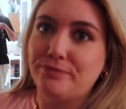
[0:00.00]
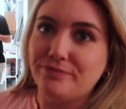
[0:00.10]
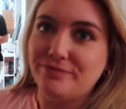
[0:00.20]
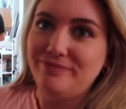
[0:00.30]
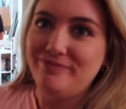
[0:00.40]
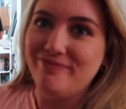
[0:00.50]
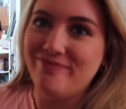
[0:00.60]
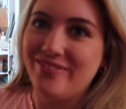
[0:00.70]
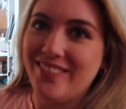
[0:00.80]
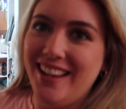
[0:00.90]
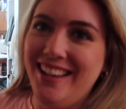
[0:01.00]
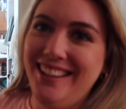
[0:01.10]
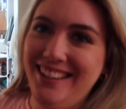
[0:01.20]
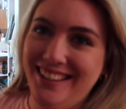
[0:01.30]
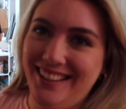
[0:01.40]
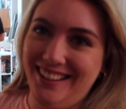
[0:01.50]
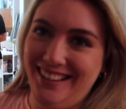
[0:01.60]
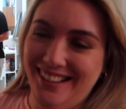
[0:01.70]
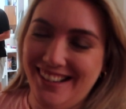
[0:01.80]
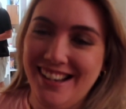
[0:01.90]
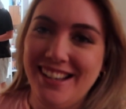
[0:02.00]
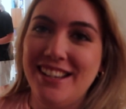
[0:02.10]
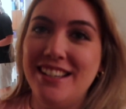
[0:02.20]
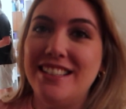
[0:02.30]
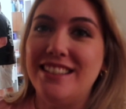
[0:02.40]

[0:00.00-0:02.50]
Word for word: That's gonna be awesome.